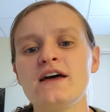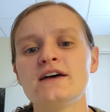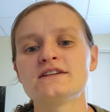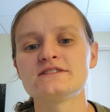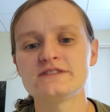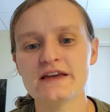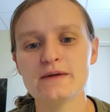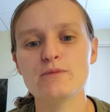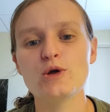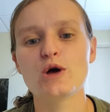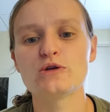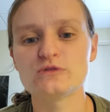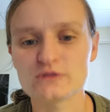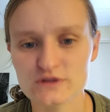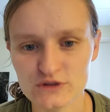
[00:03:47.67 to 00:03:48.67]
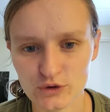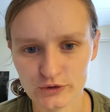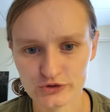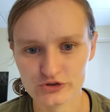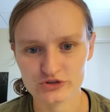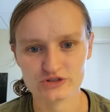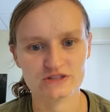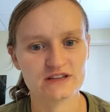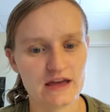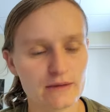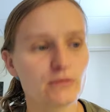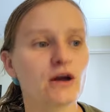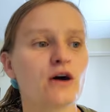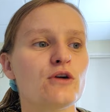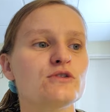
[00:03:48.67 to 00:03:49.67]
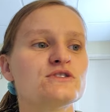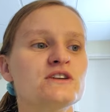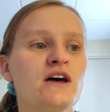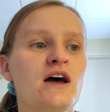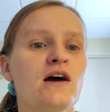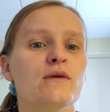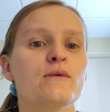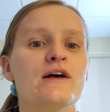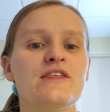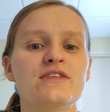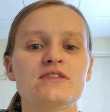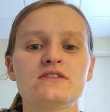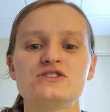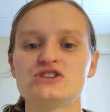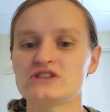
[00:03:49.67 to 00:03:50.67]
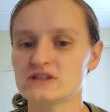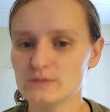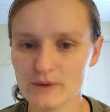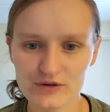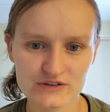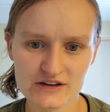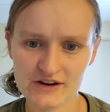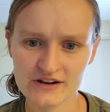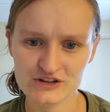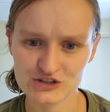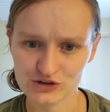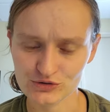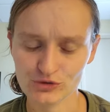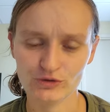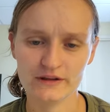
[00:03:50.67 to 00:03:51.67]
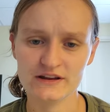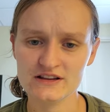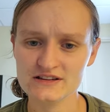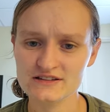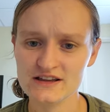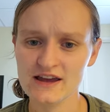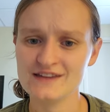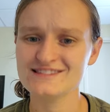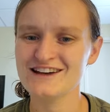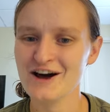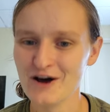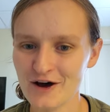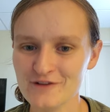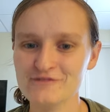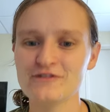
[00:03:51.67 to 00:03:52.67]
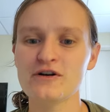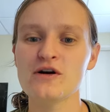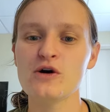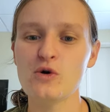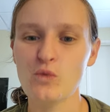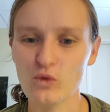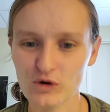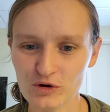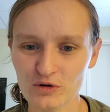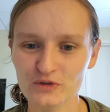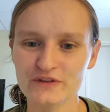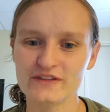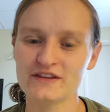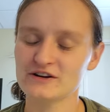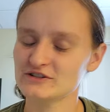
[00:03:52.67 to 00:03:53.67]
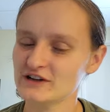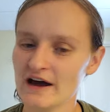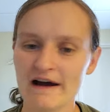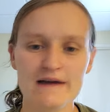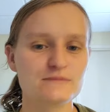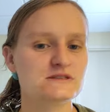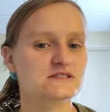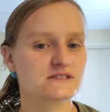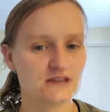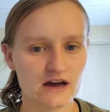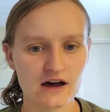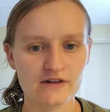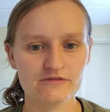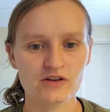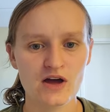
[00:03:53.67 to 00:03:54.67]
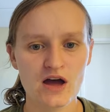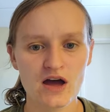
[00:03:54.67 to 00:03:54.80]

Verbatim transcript: Same goes with soldiers. Same goes with just the military in general. It is a tough world. There are times it's tough.